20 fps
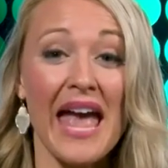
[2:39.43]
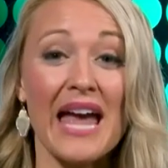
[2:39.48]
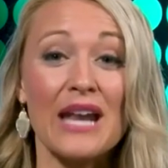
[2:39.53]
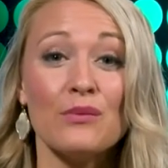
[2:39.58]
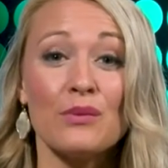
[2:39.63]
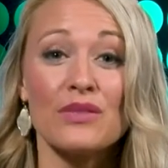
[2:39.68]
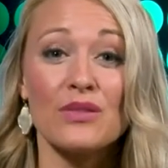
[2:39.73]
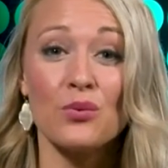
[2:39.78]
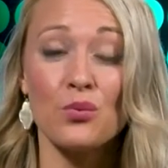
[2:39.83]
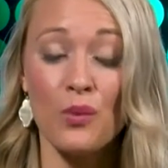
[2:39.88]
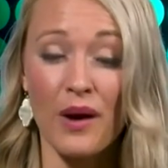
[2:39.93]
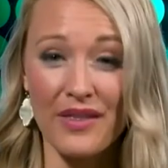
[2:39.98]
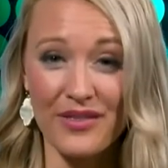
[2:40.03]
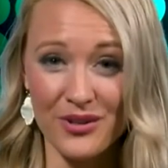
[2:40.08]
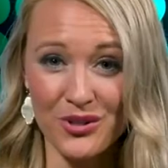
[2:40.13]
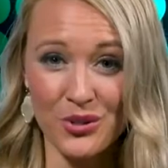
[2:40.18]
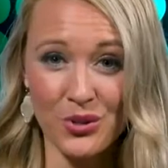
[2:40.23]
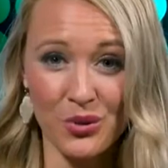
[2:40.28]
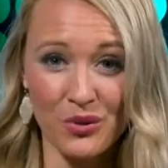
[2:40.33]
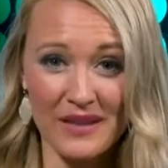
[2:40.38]
And with the
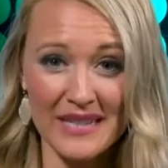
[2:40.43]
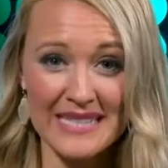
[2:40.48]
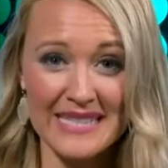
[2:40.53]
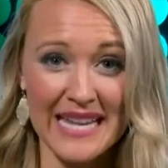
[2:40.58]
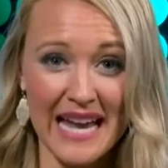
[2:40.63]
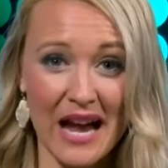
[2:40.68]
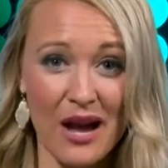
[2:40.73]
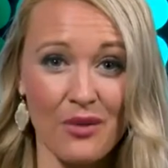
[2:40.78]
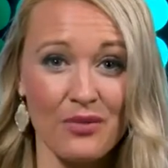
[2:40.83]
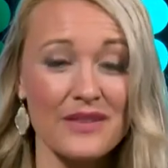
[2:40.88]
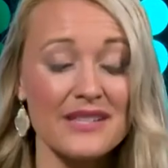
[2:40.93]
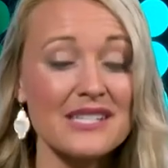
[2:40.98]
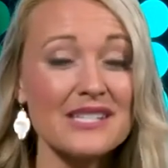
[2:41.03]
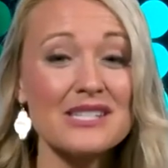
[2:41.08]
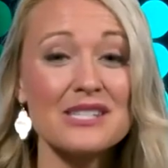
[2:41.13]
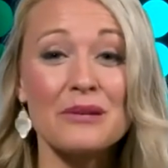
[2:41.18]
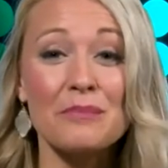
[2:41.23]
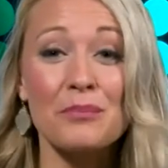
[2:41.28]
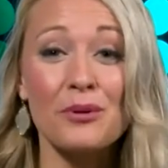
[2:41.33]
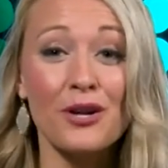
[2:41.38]
weather cooling down, this
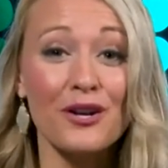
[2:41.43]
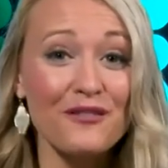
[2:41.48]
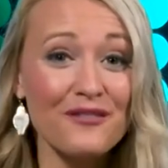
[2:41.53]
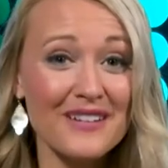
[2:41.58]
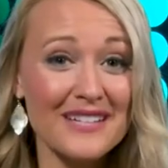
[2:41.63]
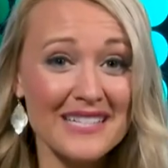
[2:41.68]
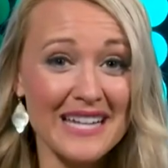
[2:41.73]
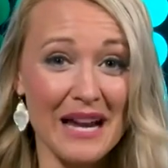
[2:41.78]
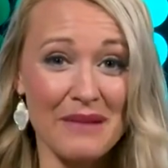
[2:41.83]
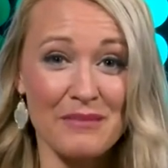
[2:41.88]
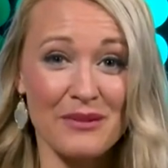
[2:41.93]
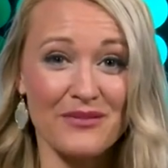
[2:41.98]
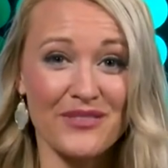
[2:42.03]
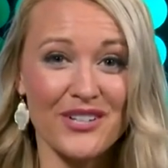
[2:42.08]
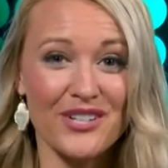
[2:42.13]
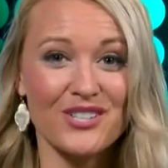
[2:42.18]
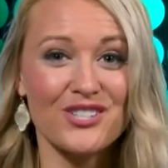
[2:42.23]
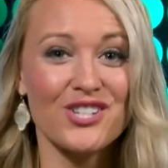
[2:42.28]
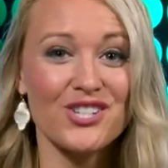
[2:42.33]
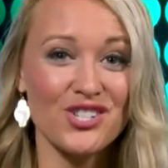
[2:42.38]
is the perfect time of
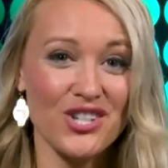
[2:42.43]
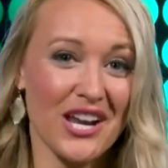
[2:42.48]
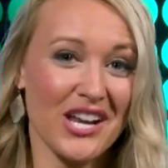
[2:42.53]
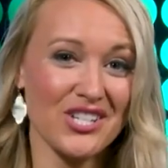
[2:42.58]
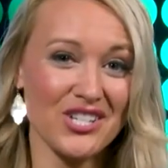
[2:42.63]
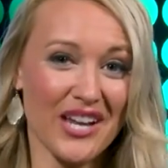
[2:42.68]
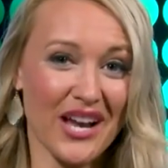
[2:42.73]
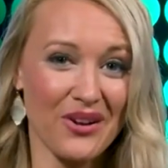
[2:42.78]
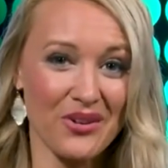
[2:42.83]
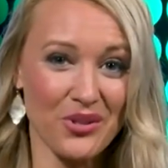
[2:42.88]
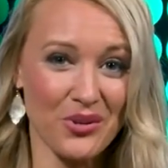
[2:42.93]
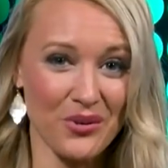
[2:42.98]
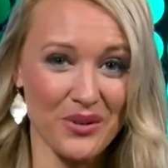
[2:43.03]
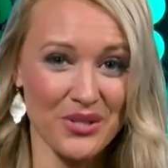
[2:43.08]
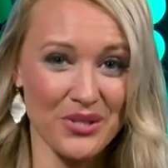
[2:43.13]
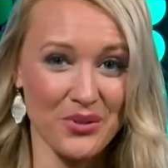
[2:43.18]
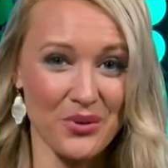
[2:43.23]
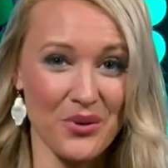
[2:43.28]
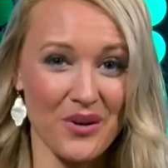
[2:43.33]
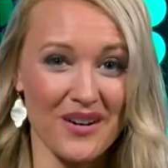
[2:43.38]
year to change out
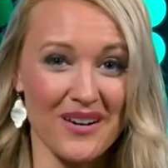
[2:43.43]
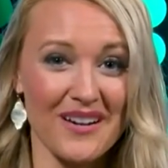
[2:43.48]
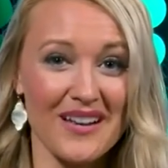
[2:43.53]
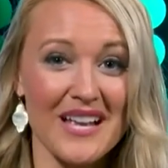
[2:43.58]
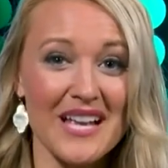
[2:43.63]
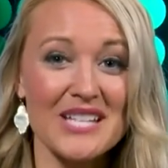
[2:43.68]
your door.